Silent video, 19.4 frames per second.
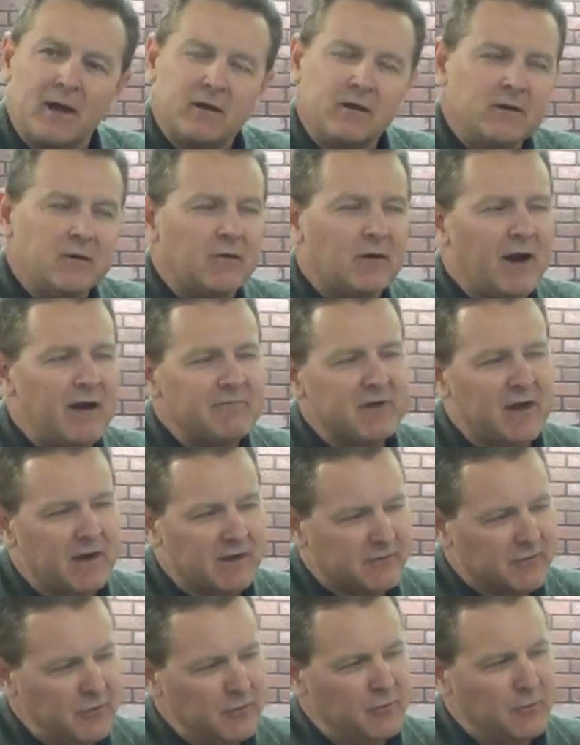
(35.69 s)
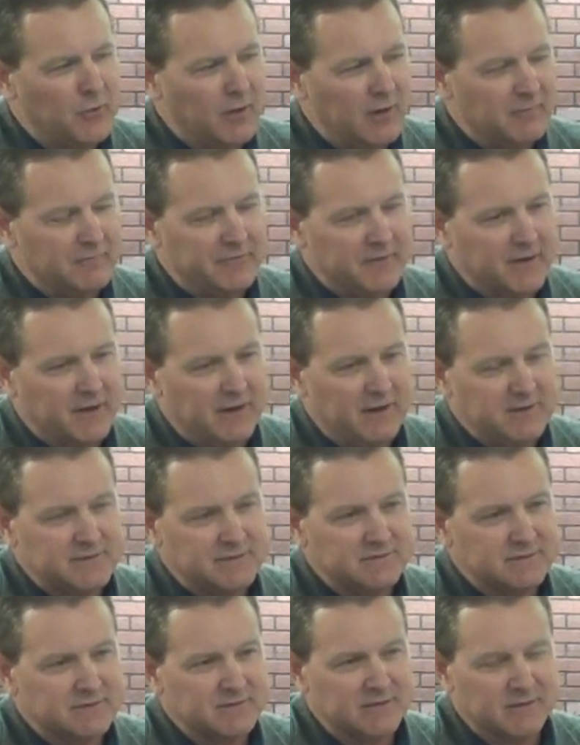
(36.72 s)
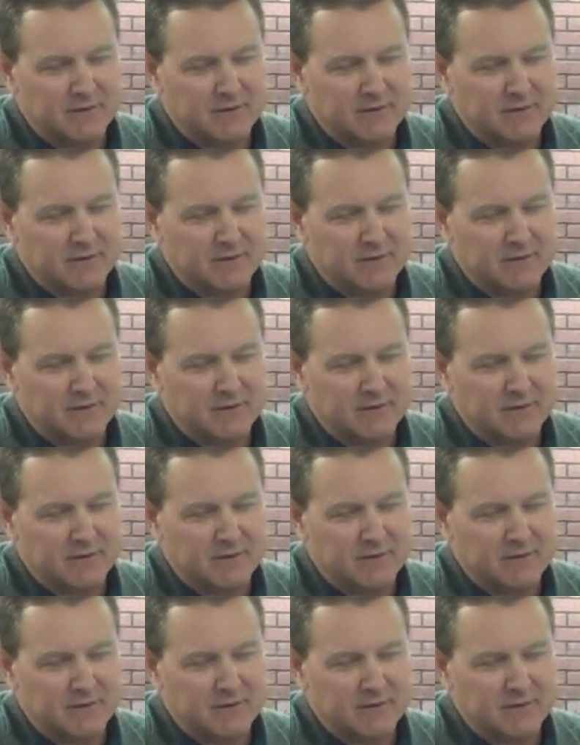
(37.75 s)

you know, I've got 2 qualifications that